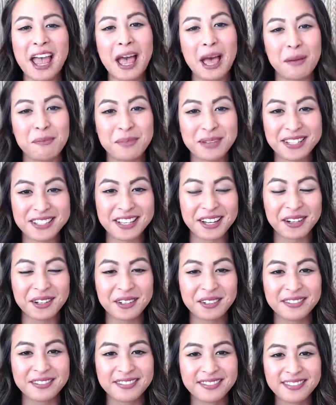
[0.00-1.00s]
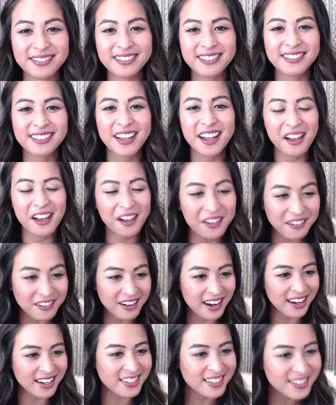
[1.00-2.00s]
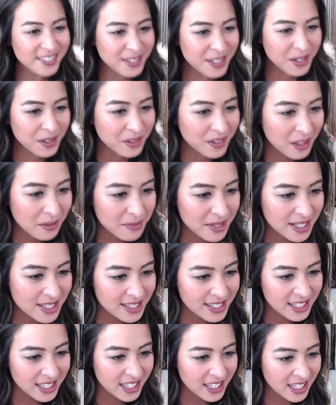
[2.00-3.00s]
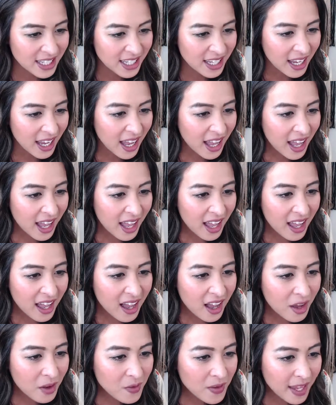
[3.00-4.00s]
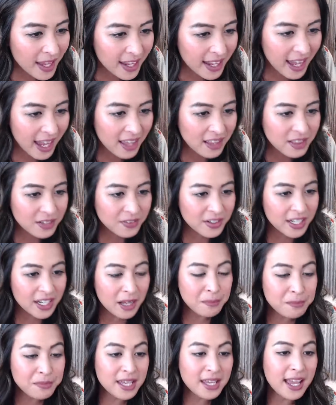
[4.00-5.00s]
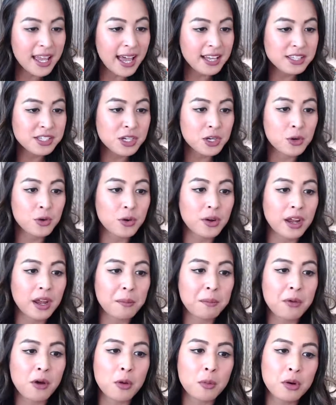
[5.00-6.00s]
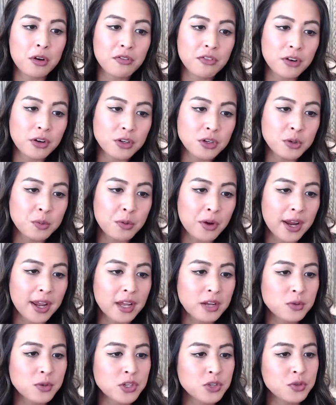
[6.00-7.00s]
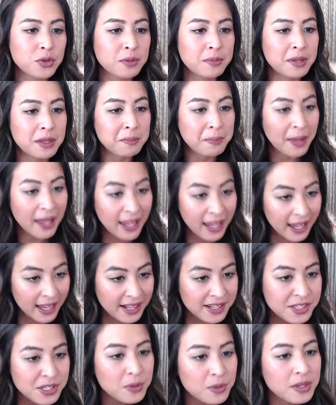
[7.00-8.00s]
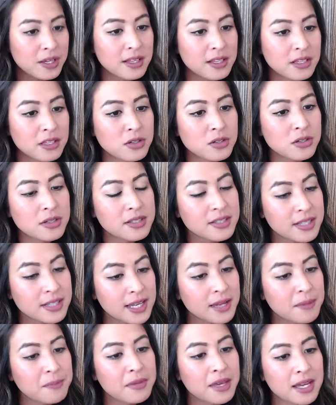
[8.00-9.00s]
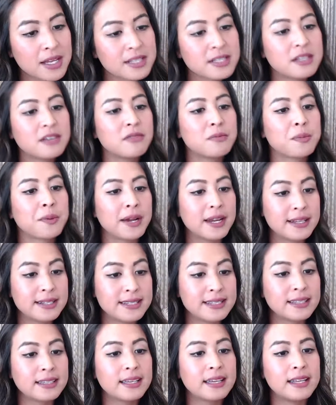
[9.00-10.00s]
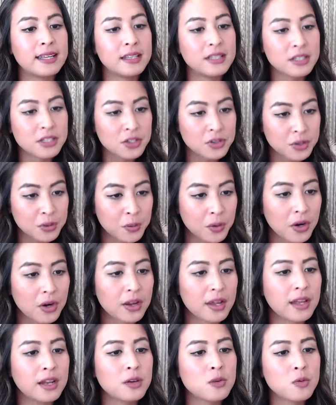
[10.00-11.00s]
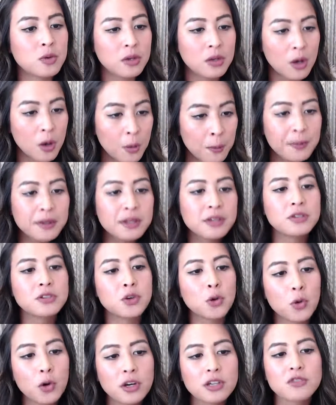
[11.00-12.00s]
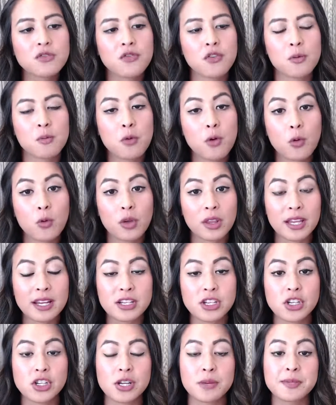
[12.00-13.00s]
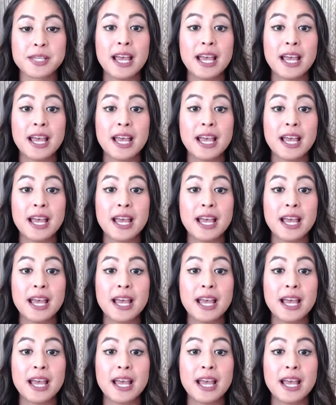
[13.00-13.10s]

episode. All right, so let me see. Okay, Katharina, I'm being asked to create promo for a new brand, which will be paid. So an interesting mix of brand deal and industry work, and it will open doors for more relationships.